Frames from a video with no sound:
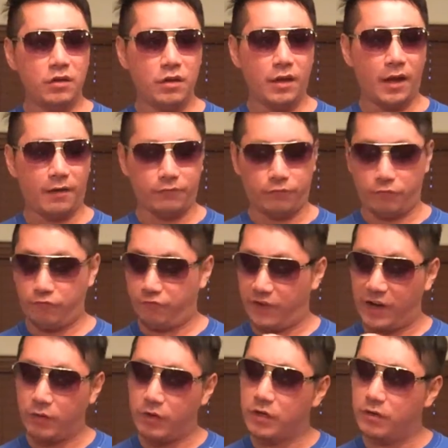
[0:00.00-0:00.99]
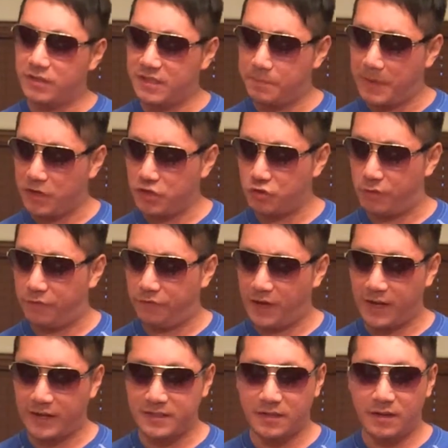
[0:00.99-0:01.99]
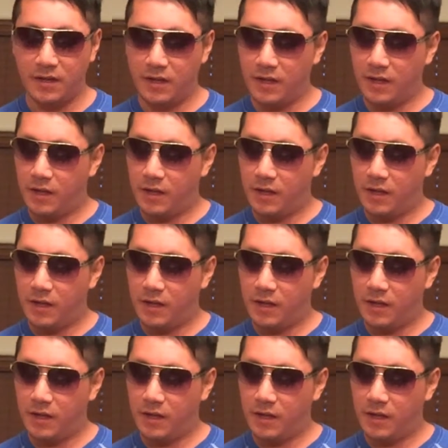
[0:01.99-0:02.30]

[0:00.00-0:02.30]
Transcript: You have very good special effects,